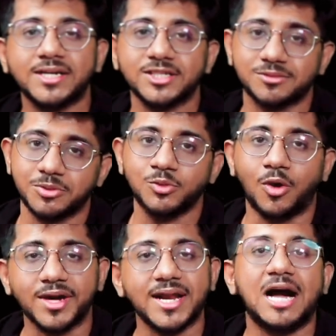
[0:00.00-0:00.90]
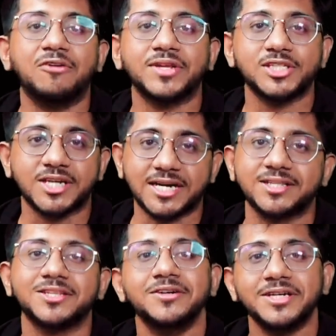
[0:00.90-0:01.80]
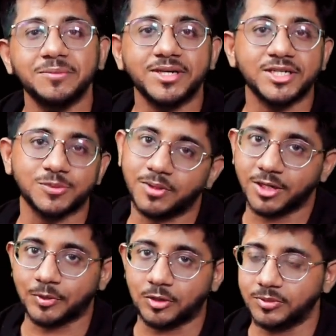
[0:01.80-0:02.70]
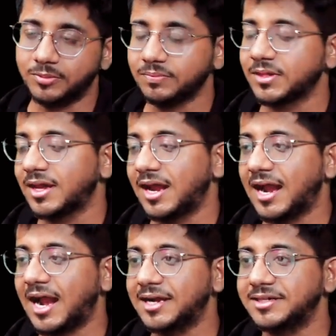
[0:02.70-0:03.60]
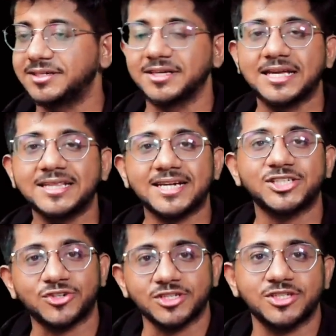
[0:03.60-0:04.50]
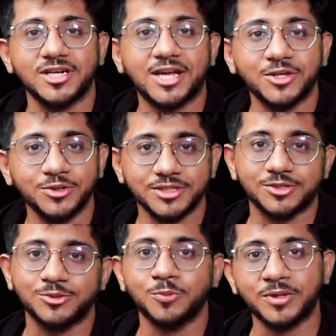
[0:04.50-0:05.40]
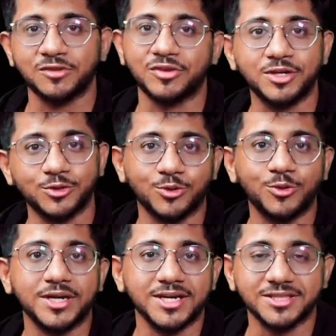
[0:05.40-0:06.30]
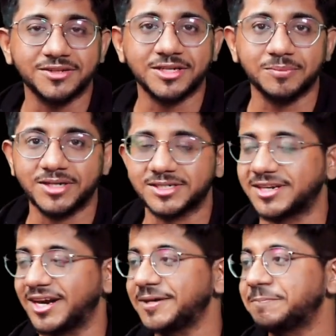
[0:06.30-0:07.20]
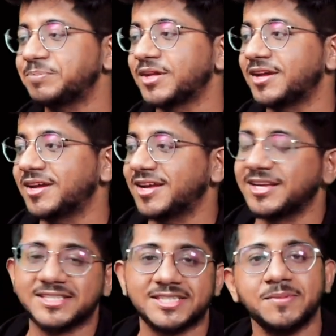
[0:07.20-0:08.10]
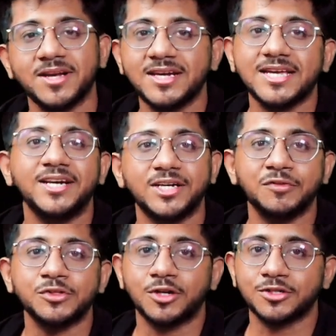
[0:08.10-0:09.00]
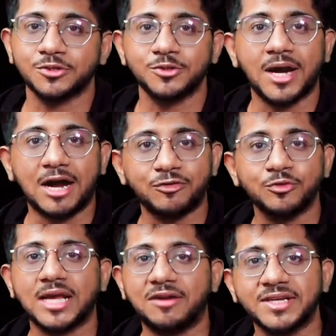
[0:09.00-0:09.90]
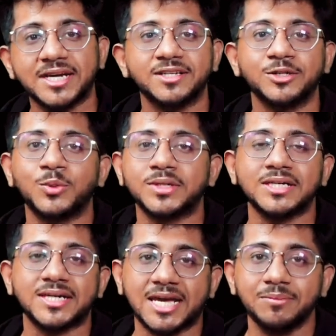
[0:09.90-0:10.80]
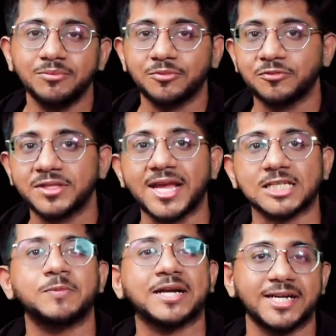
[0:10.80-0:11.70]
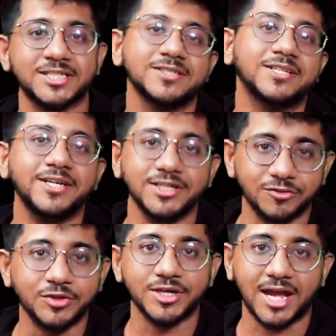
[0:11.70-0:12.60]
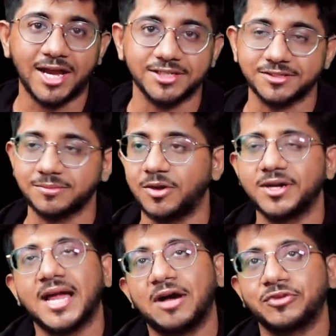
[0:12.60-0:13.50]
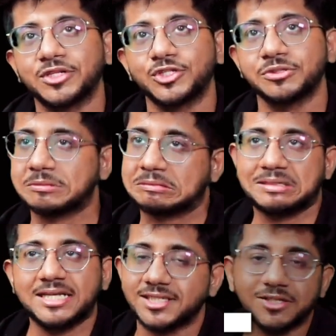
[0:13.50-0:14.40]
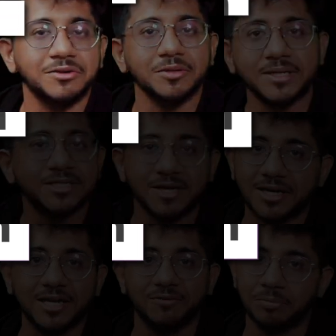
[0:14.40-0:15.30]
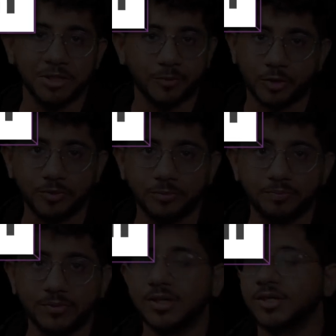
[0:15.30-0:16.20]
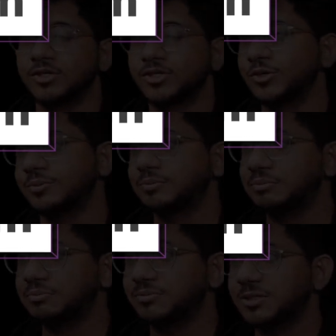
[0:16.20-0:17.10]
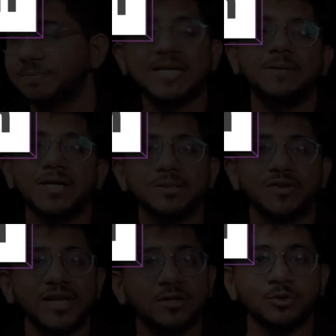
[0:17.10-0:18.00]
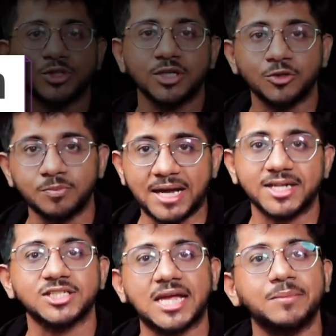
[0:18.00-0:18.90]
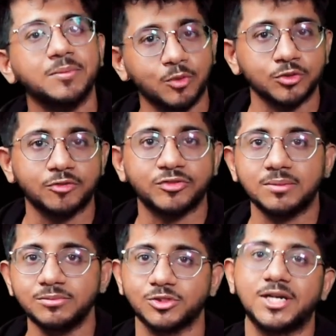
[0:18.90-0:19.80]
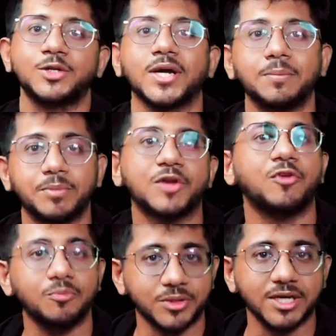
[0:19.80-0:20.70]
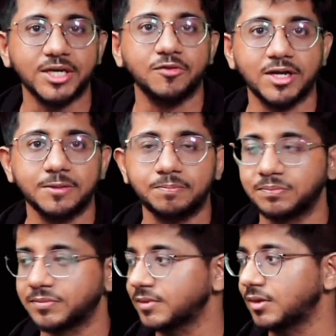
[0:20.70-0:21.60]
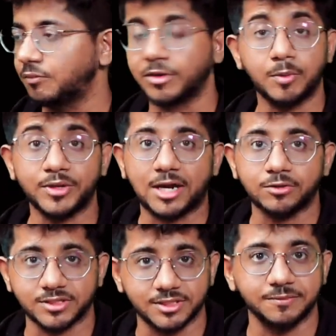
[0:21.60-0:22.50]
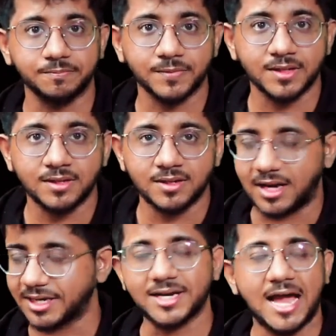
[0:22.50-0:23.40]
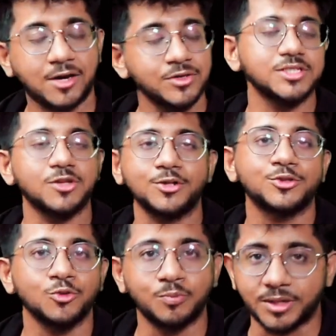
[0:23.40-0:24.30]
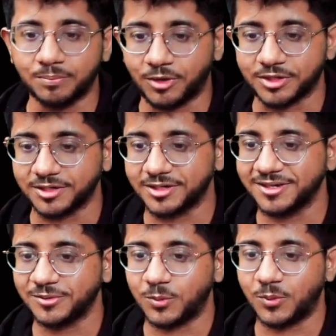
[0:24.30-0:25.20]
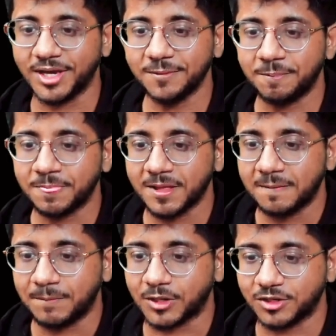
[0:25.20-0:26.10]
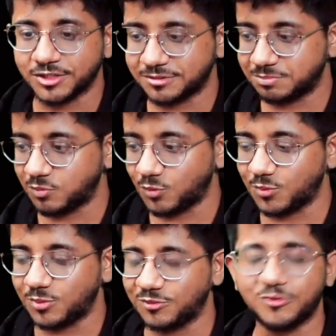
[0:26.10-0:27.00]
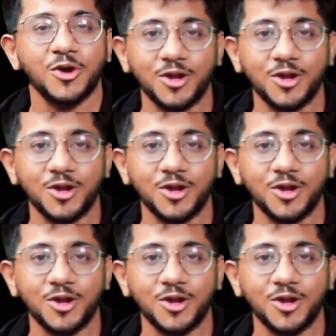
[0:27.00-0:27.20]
test, you on an average get 30 minutes per problem, and in that stress scenario, it's super difficult to code it in 30 minutes, right? Similarly, in interviews also, you have to navigate the total time with the expectation that the interviewer has. On an average, let's say 30 minutes again per problem. So speed becomes very crucial to manage time in both of them so that you can perform really well. What about accuracy? Again, accuracy is also super important. Why? Because we all